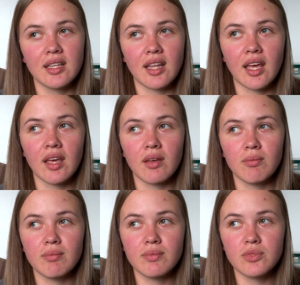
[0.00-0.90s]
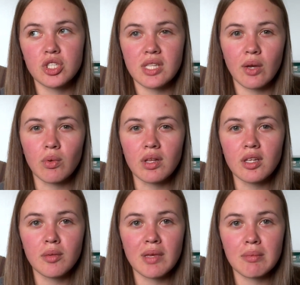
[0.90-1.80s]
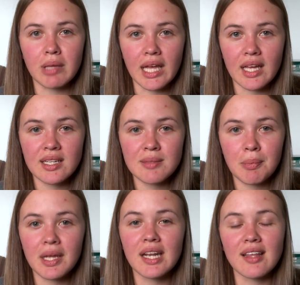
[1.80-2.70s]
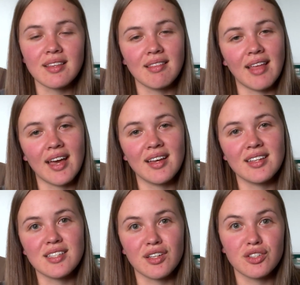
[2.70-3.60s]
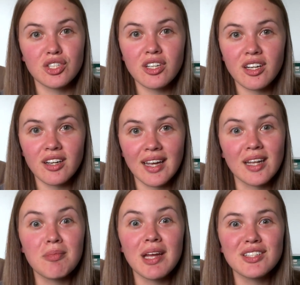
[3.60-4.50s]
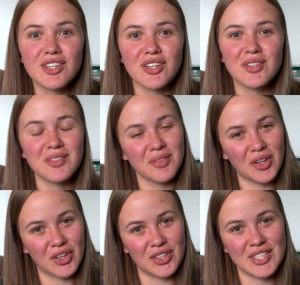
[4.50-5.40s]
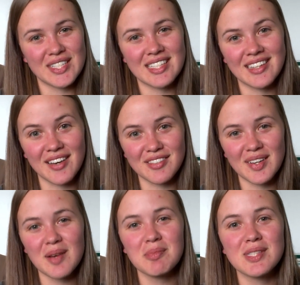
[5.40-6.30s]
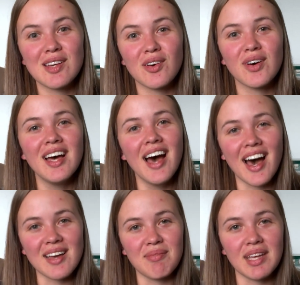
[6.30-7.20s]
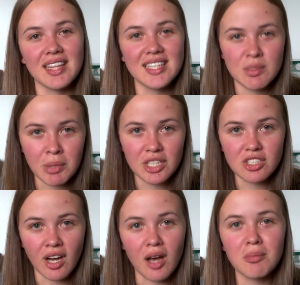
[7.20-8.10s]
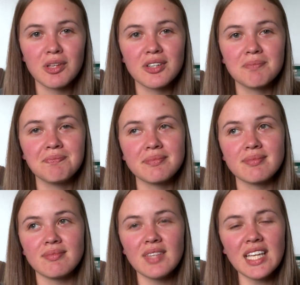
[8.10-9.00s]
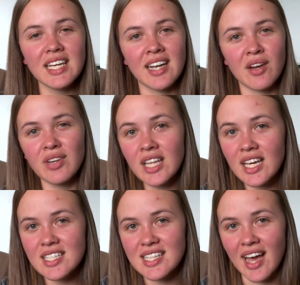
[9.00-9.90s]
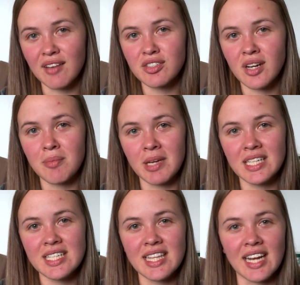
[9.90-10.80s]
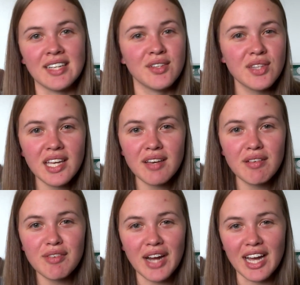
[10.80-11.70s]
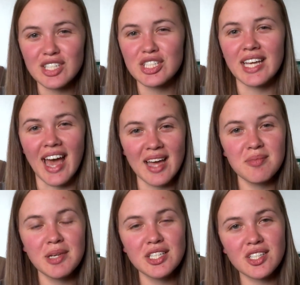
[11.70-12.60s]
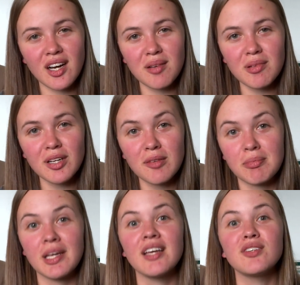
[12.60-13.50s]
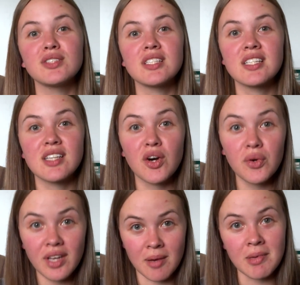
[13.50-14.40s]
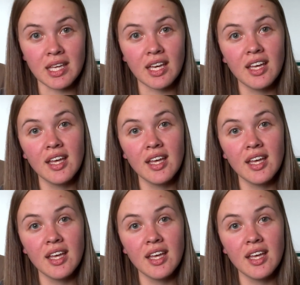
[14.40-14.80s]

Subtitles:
they just like were a little bit bland, but nothing that a ton of sugar in a baked good couldn't cover up. So I made this peach cobbler, and I realized after I baked it that I don't think I've ever actually had peach cobbler, but it was so yummy.